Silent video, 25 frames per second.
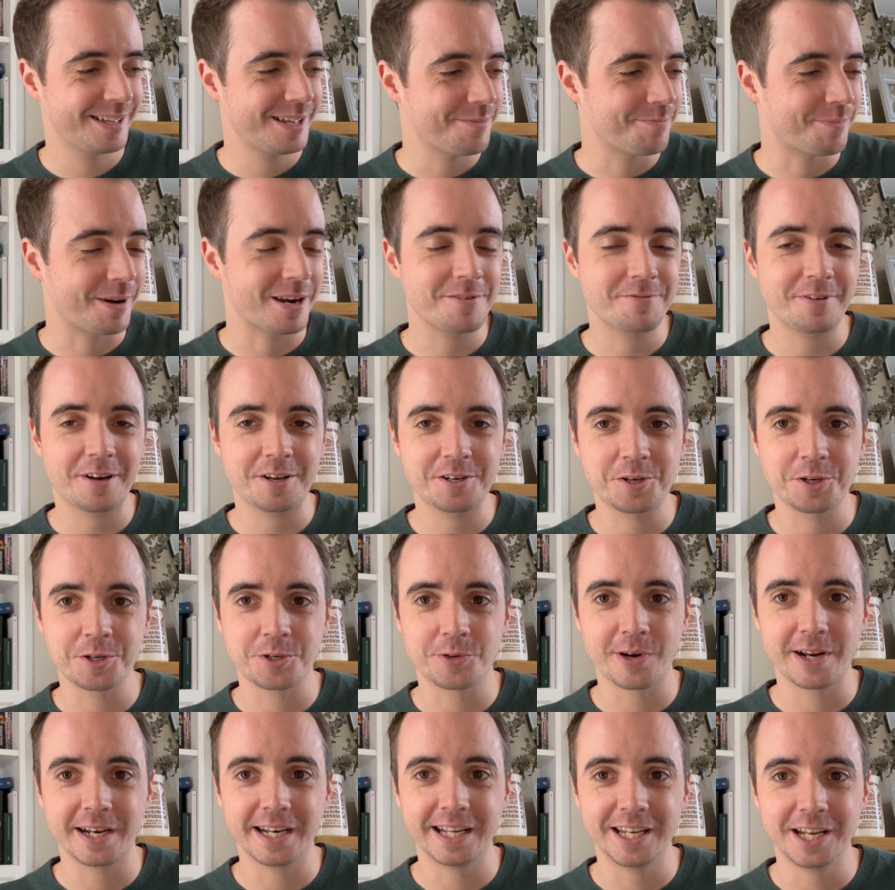Manufacturers
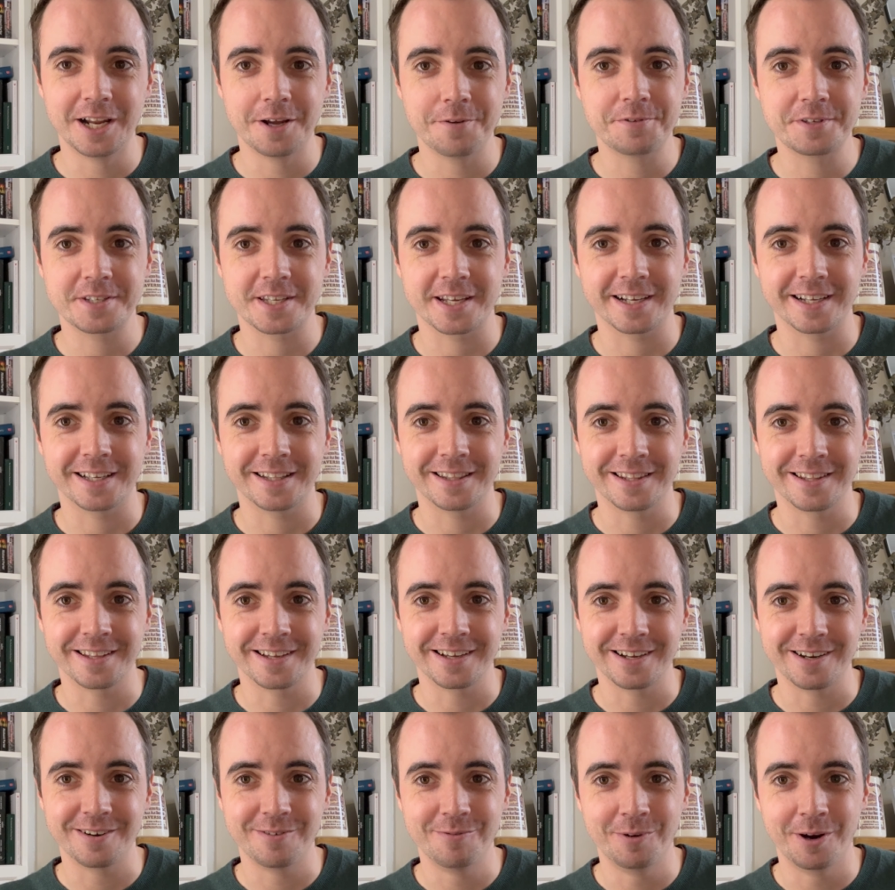really love saying
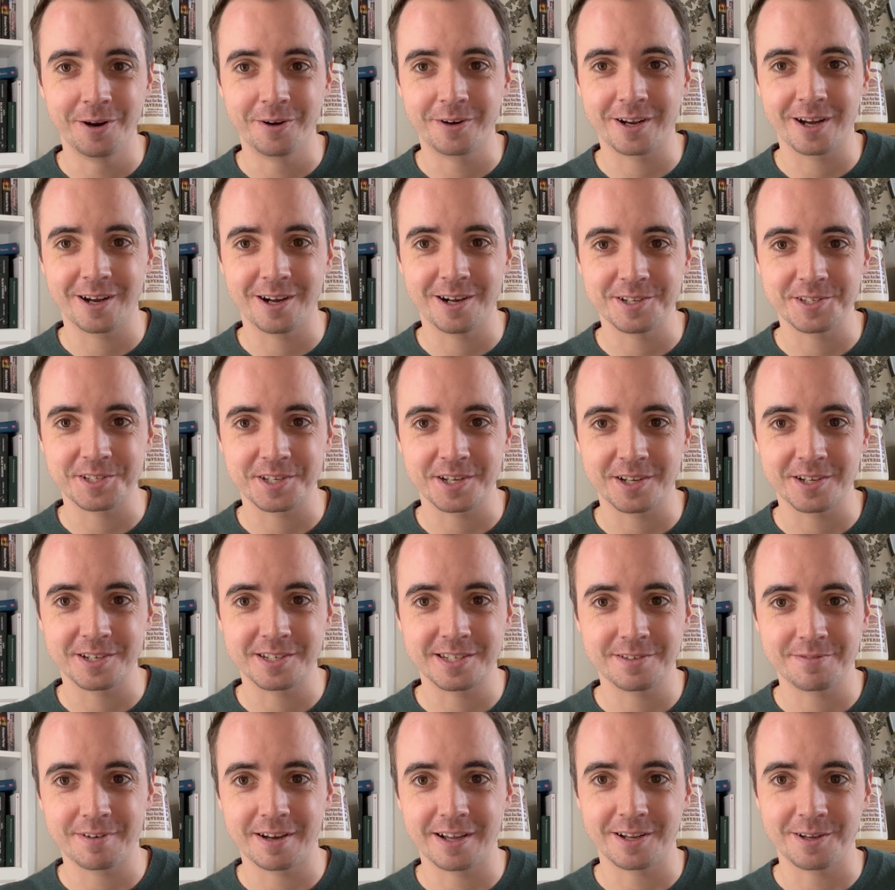that road cars are
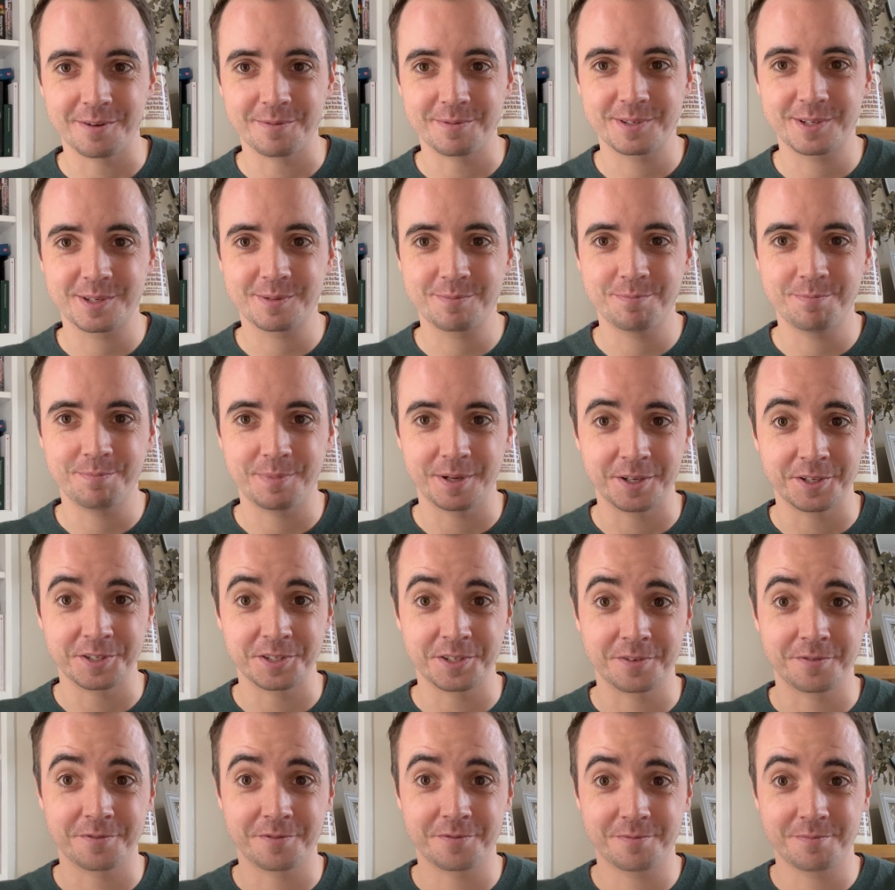developed because
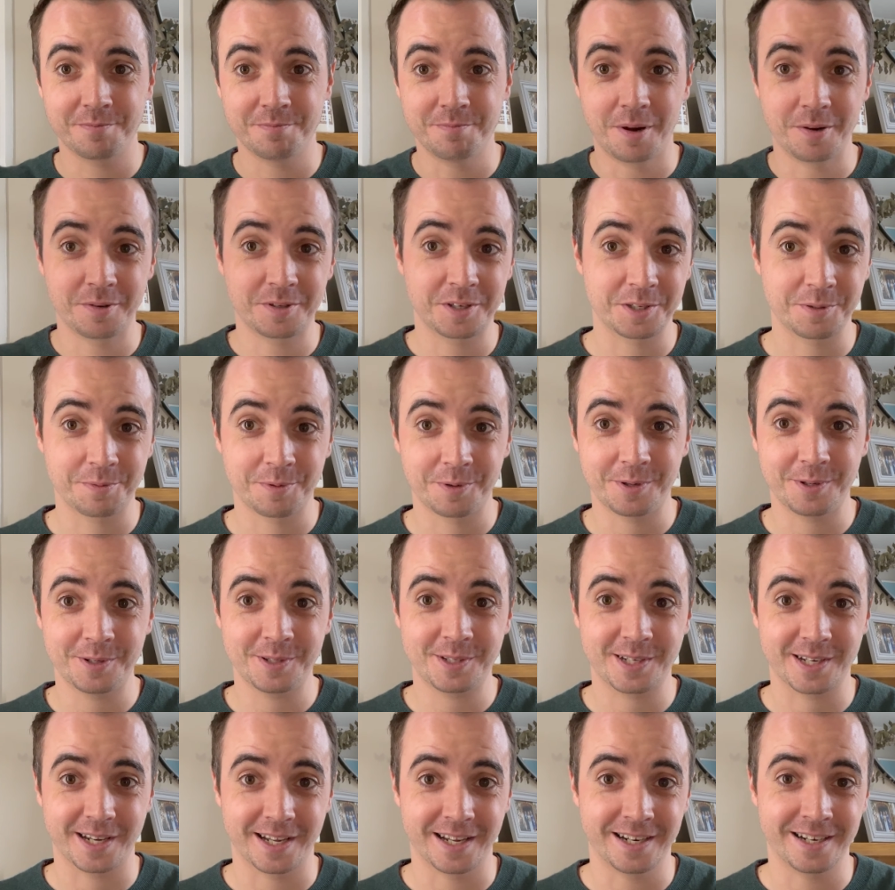of
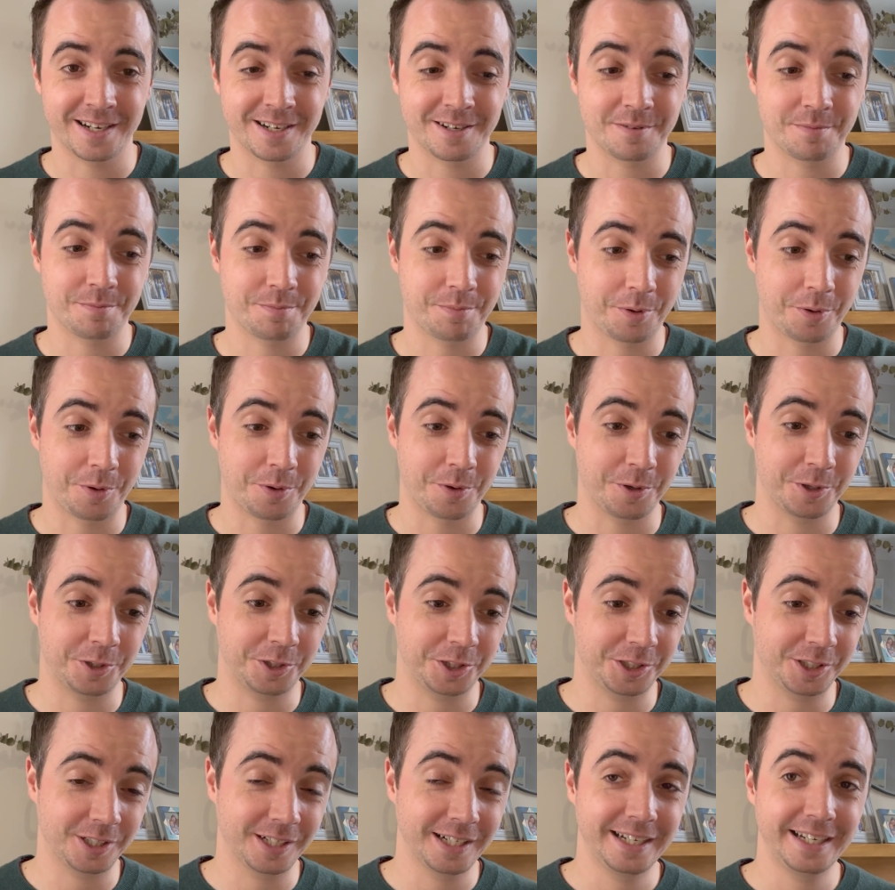motorsport, and
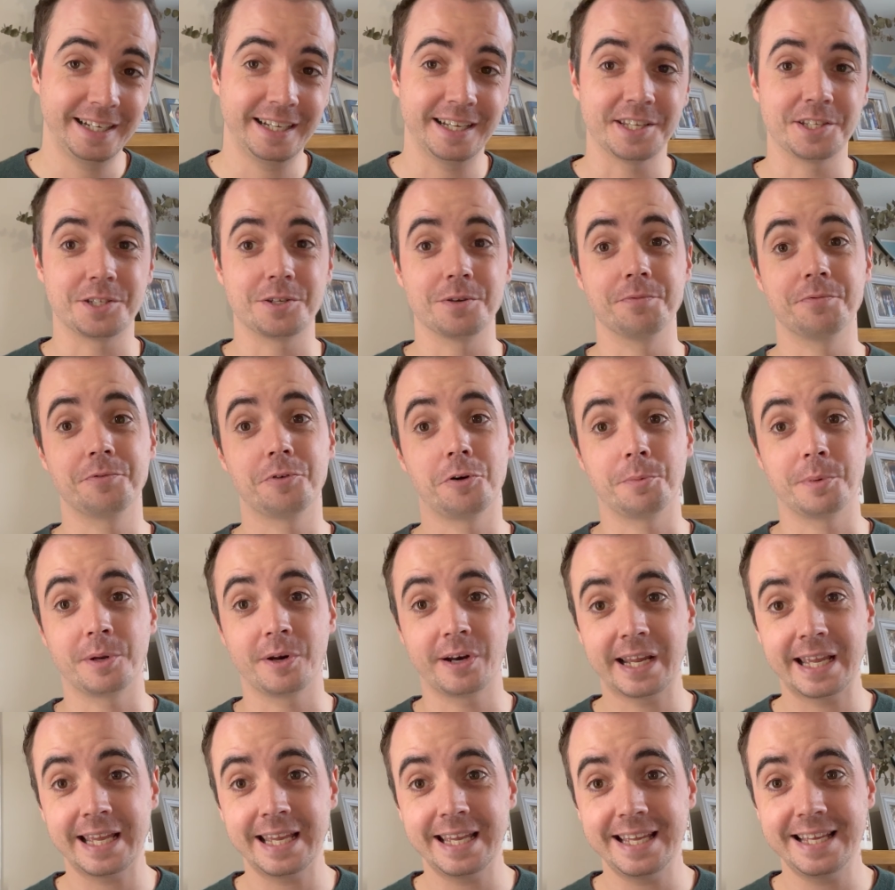Porsche has done Formula
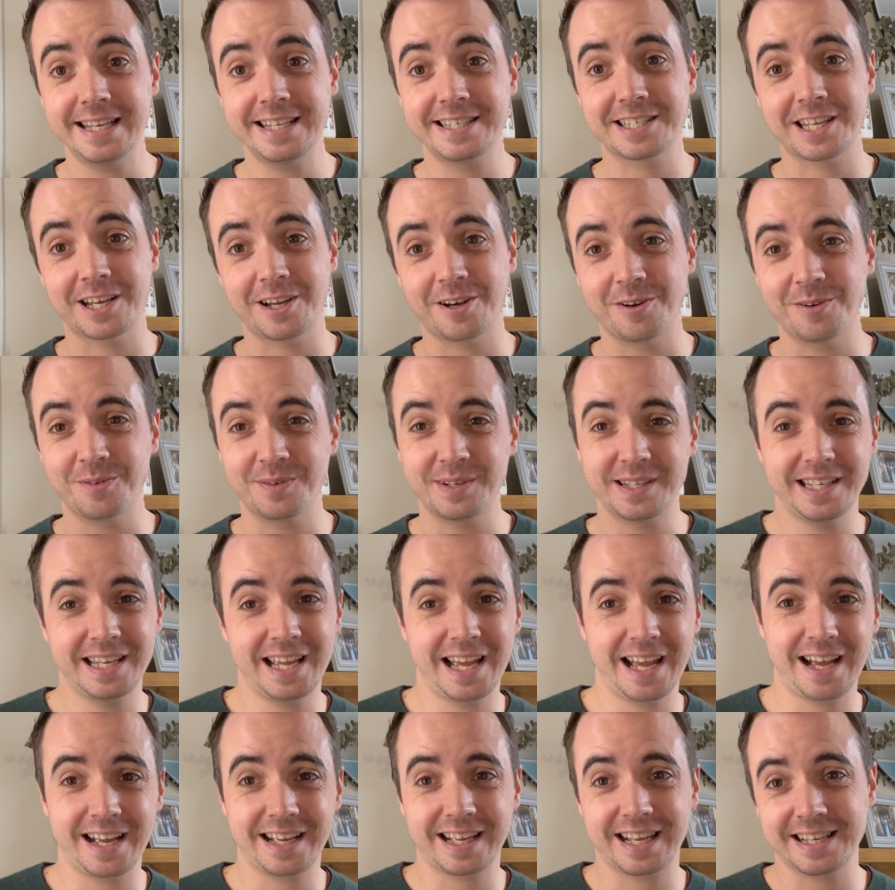E, so
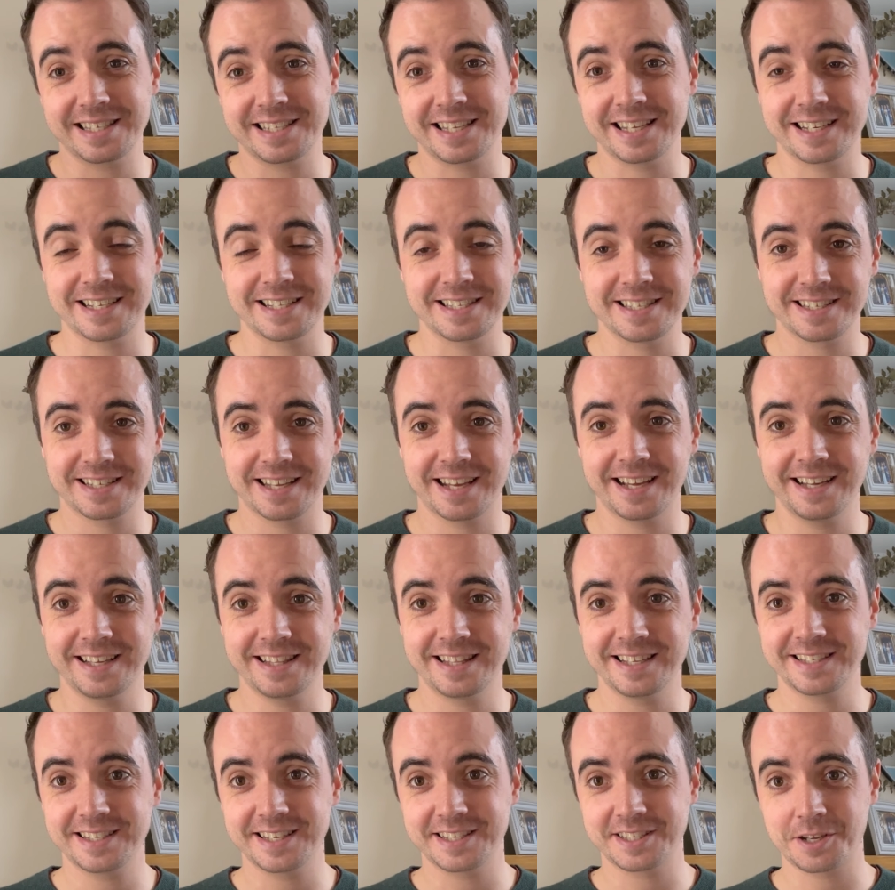yeah, I guess it can say
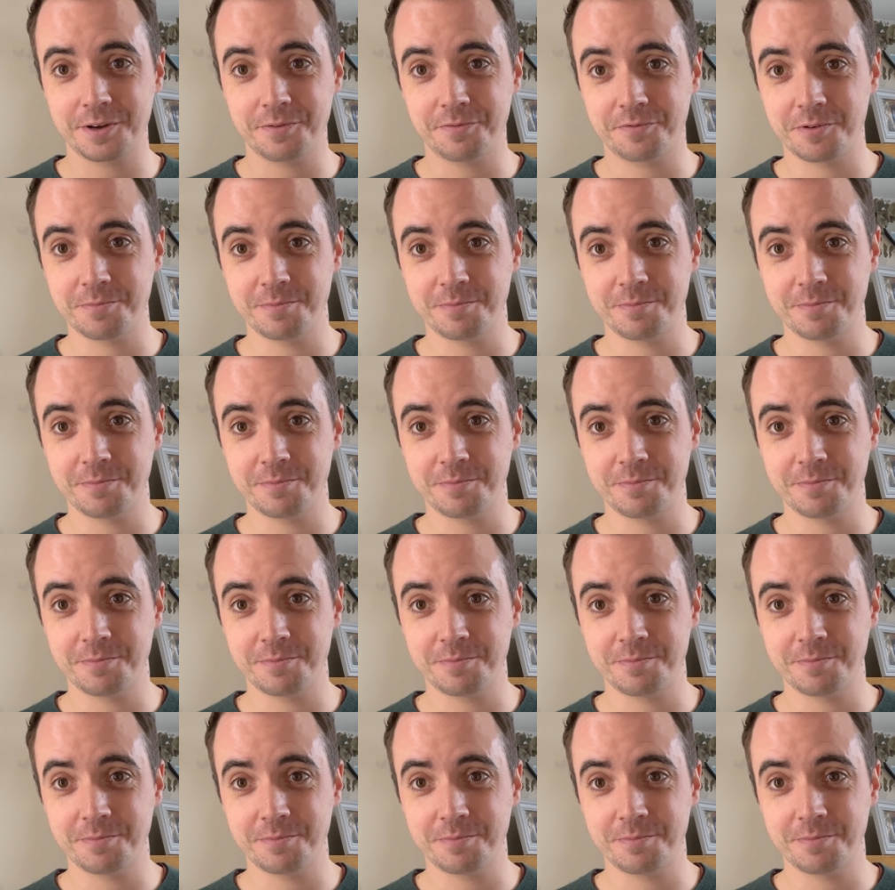this has come from